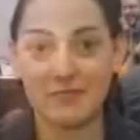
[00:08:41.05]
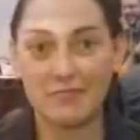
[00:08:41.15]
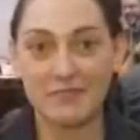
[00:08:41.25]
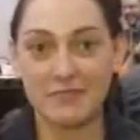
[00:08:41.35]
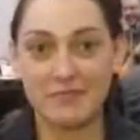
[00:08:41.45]

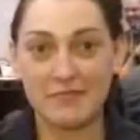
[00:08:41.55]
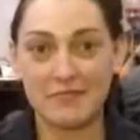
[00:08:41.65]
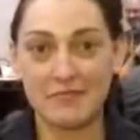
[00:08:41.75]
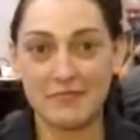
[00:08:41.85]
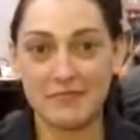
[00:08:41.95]

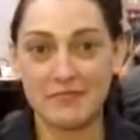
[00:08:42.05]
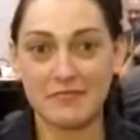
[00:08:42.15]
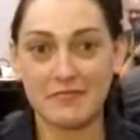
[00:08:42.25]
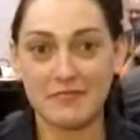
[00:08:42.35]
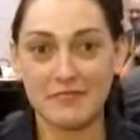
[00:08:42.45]

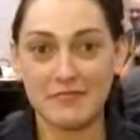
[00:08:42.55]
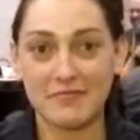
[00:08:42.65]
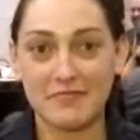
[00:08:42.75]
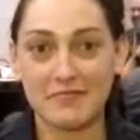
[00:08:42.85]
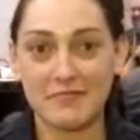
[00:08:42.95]

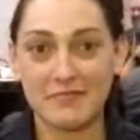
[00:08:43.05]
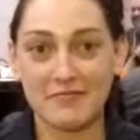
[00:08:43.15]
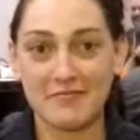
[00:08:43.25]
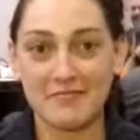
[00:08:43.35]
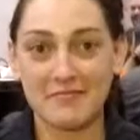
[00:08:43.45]

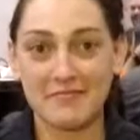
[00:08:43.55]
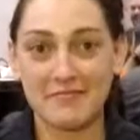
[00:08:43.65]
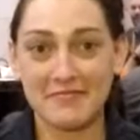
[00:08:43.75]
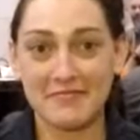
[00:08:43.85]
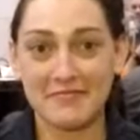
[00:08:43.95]

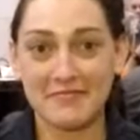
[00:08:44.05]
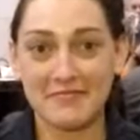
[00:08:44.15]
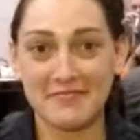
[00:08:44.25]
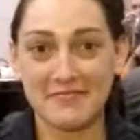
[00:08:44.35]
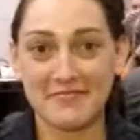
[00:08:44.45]

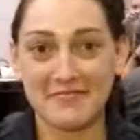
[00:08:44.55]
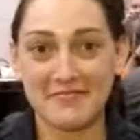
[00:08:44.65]
No words are spoken by the person on screen.